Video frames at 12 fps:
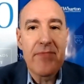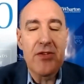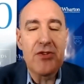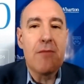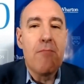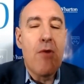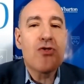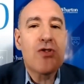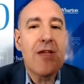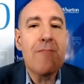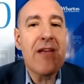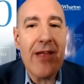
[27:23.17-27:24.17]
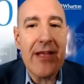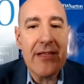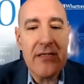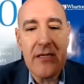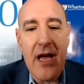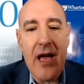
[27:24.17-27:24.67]
You see, most
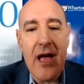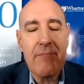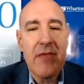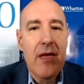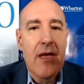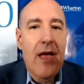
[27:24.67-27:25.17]
immigrants um,